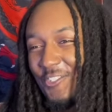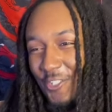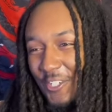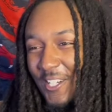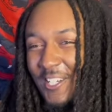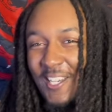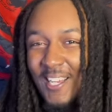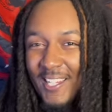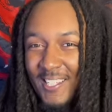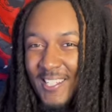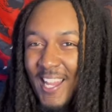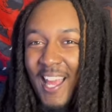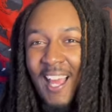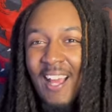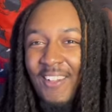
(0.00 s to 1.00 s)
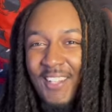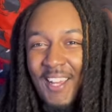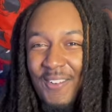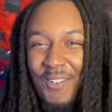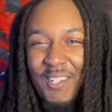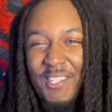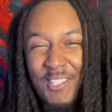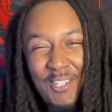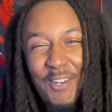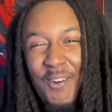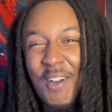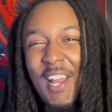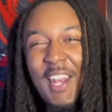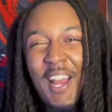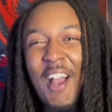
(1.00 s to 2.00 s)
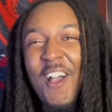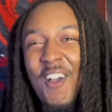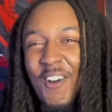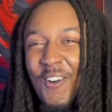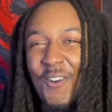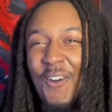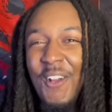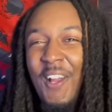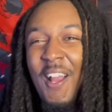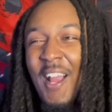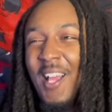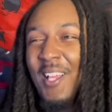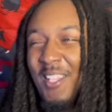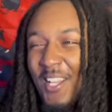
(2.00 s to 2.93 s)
drugs now? Like, what's going on?